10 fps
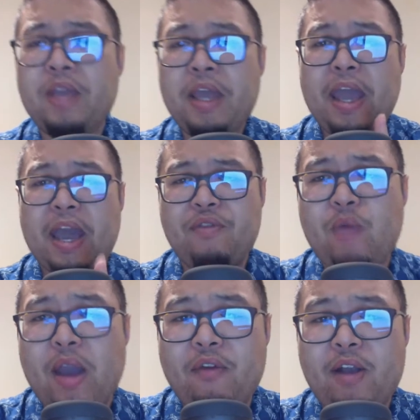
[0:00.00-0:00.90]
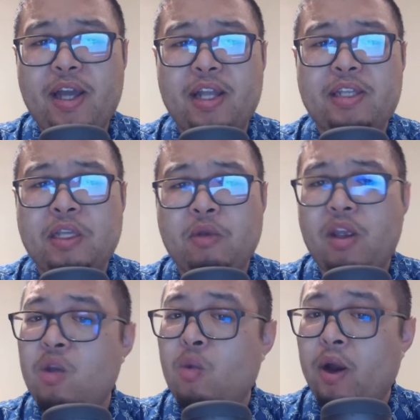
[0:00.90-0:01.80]
have you ever had a secret
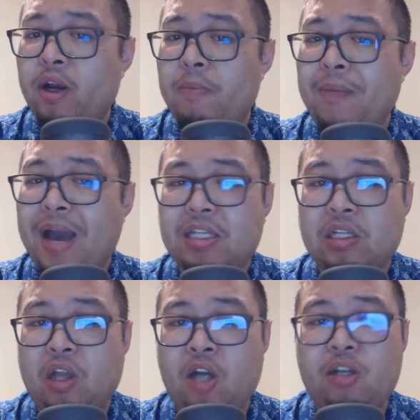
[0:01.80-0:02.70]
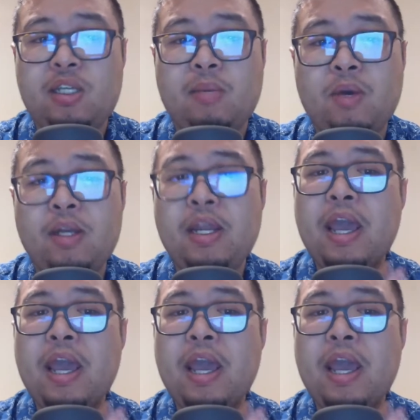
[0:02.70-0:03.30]
you wanted to pass along to someone